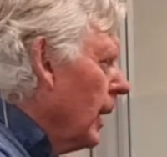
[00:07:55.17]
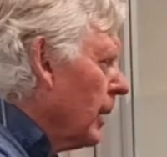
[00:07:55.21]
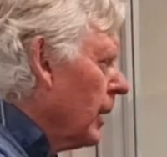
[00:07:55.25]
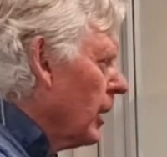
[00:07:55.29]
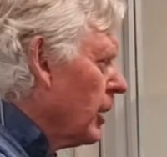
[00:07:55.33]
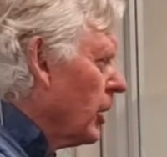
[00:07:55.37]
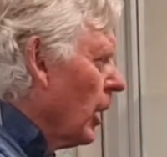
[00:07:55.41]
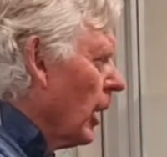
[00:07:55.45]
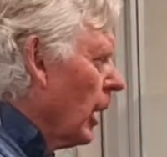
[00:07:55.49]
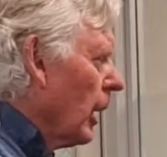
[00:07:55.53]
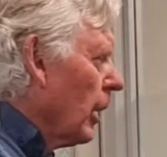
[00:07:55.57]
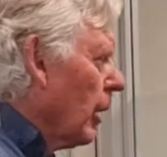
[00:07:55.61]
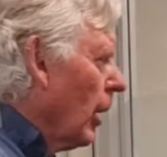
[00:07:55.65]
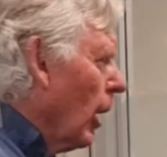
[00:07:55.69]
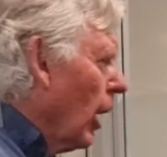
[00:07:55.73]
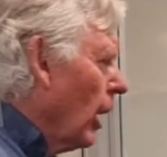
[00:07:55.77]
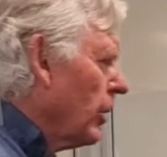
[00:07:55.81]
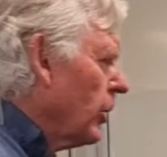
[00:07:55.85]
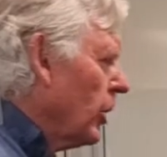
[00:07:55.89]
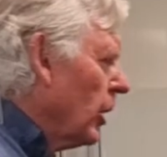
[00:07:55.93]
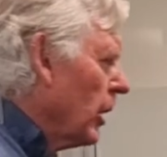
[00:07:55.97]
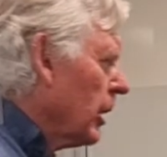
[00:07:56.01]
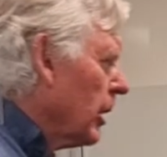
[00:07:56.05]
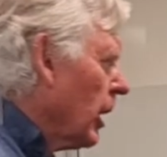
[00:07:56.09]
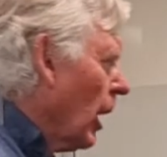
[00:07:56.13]
There's an
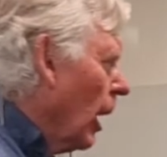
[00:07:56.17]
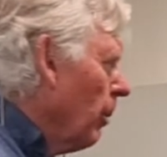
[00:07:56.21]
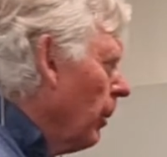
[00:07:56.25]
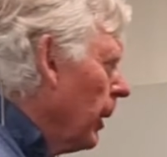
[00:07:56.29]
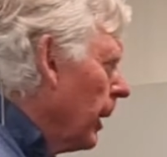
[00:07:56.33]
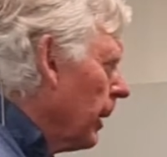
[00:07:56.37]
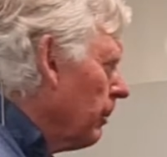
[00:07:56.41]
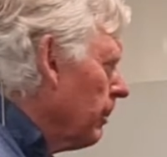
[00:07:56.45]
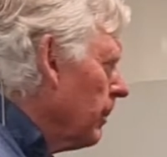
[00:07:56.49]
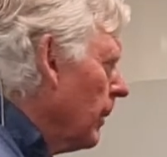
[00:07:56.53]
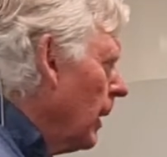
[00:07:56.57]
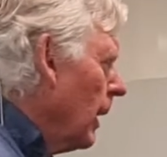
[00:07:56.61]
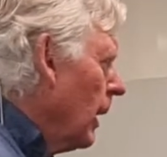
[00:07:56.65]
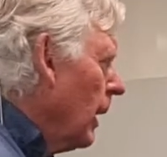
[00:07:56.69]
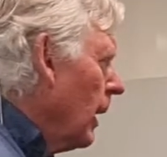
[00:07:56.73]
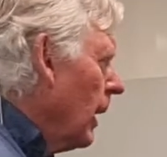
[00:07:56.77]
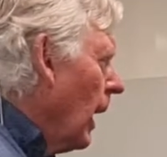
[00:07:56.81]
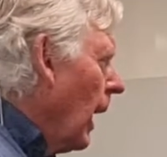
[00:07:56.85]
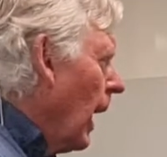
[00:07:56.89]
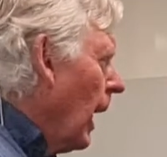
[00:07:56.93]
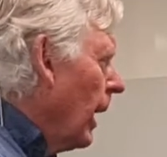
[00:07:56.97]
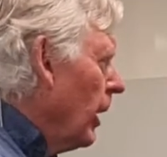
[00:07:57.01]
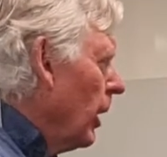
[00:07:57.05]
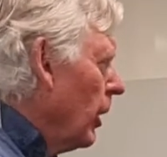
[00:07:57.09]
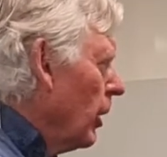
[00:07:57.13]
enlarging coming,
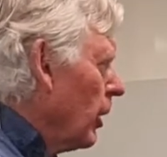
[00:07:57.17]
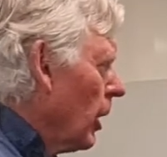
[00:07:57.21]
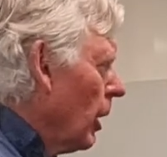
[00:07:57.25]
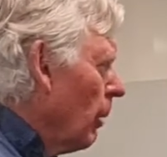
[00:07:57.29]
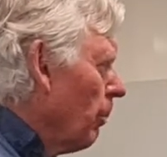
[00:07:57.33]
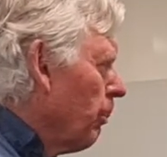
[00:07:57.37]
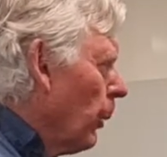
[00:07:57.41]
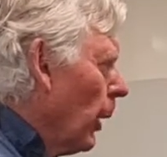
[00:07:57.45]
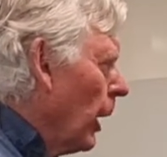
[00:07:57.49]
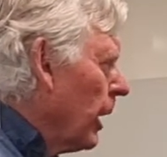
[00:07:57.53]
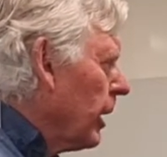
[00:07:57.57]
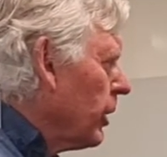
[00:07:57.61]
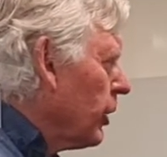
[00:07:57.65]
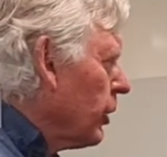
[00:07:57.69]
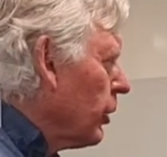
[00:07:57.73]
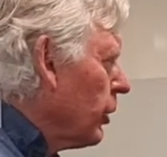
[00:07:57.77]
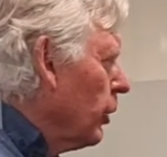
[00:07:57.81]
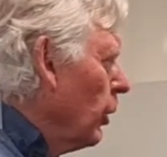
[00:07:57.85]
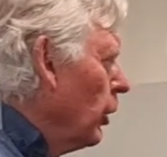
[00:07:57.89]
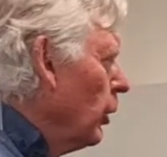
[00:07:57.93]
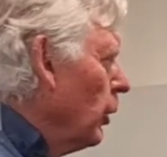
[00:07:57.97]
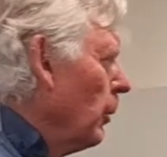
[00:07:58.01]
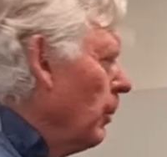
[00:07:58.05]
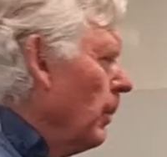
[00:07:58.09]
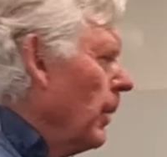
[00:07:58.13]
and that you're going to break
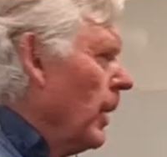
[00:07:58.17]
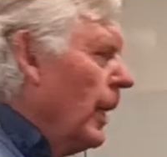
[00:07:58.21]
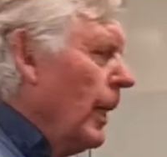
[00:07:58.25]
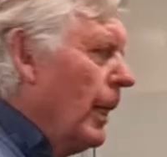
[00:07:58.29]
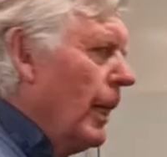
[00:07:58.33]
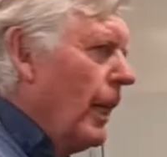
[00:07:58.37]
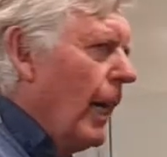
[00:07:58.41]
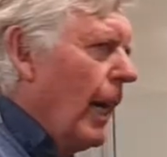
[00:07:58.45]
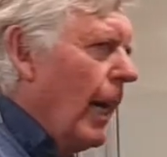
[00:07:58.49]
through.